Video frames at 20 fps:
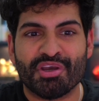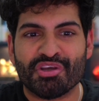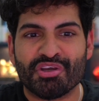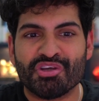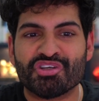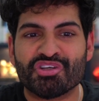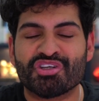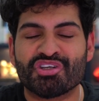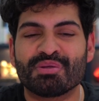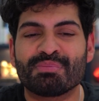you
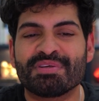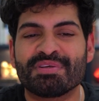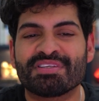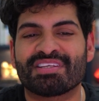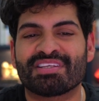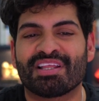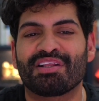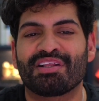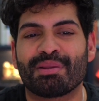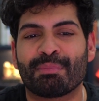should be
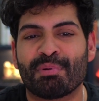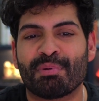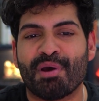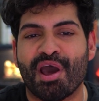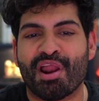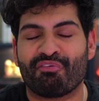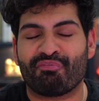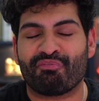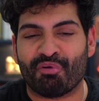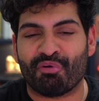selling the
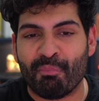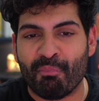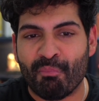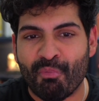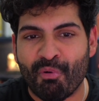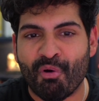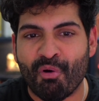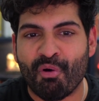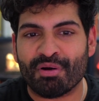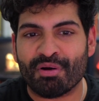product for
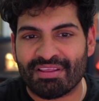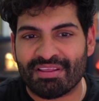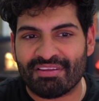more than